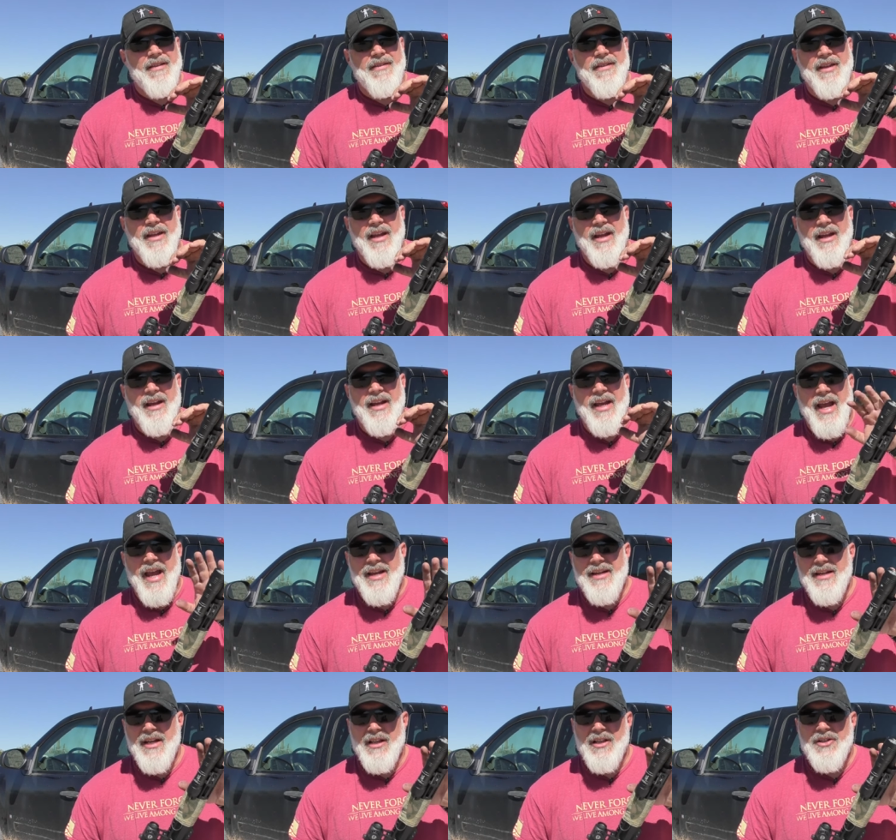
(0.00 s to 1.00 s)
the
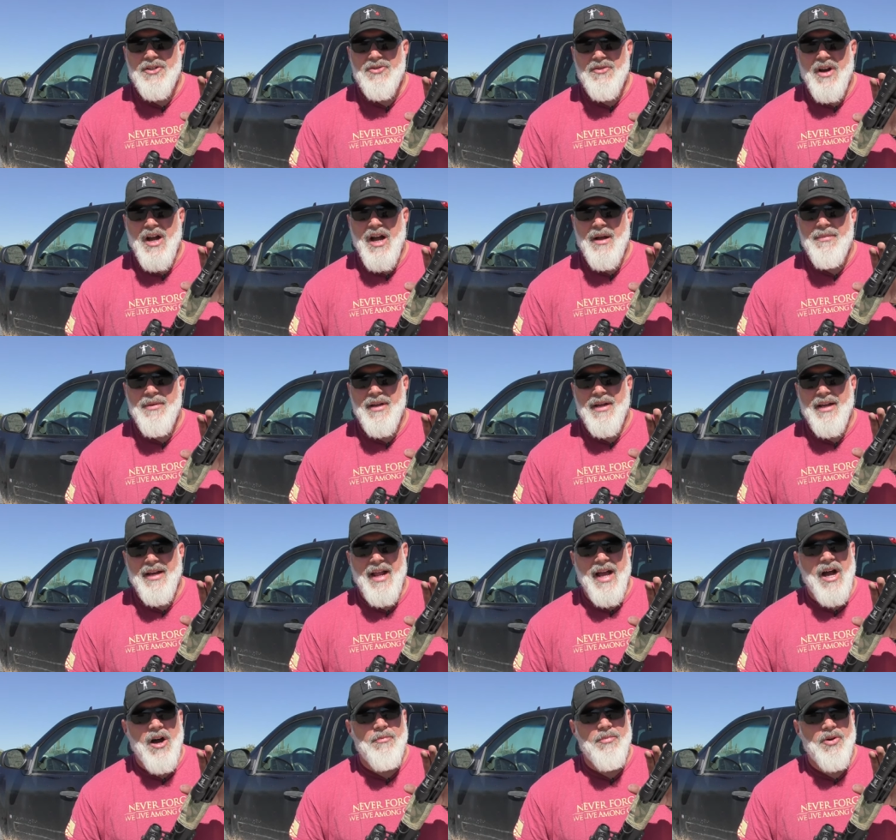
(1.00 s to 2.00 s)
candela drop
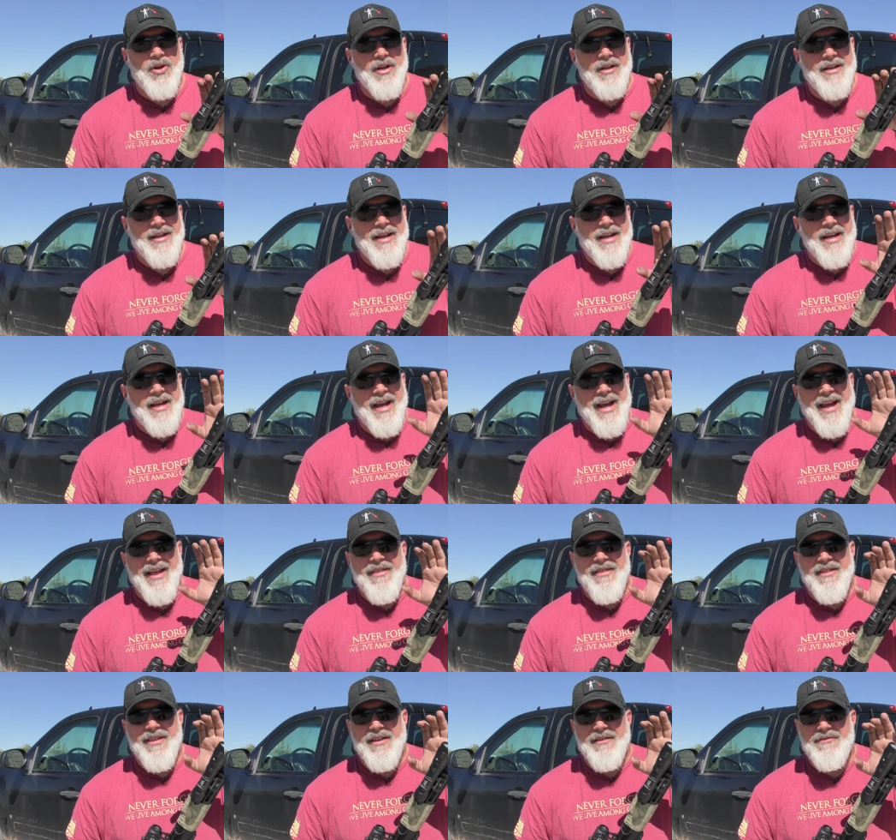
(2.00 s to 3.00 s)
and output
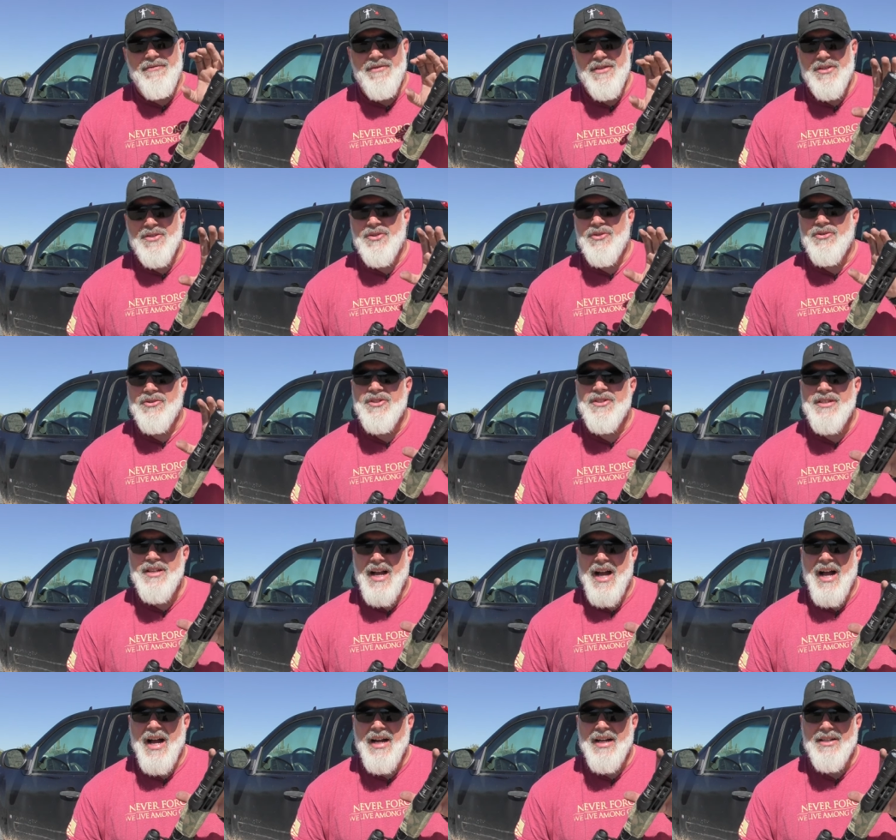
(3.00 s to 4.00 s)
and the physical
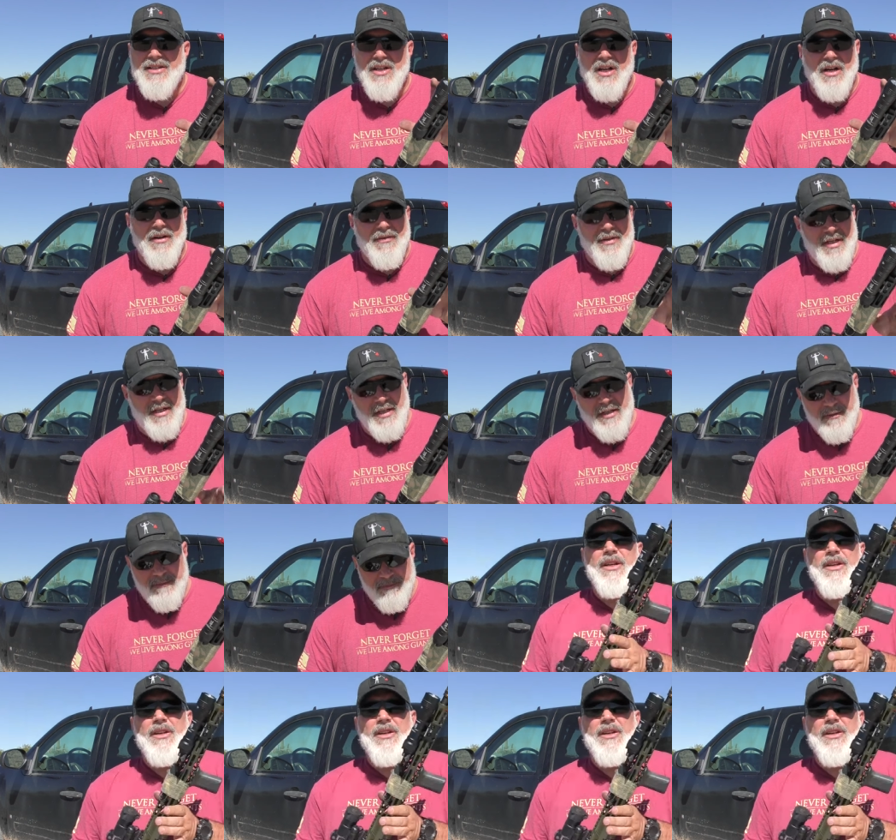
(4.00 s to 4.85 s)
size of it.